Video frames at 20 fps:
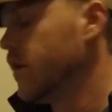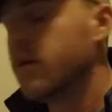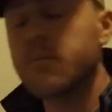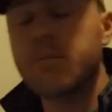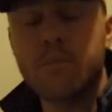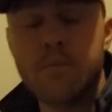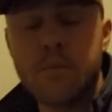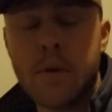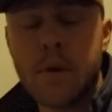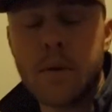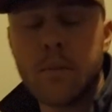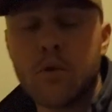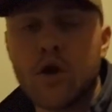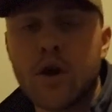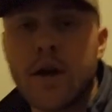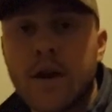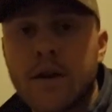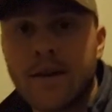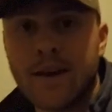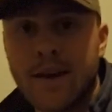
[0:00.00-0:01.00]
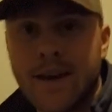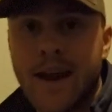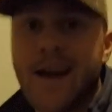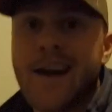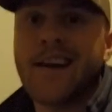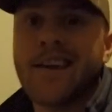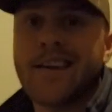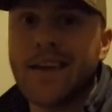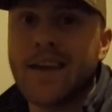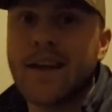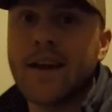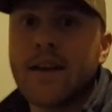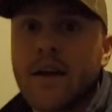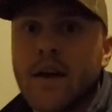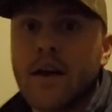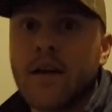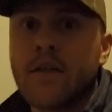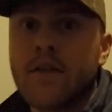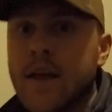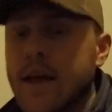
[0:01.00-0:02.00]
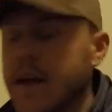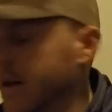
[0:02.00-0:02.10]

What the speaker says: remembering to not get it on the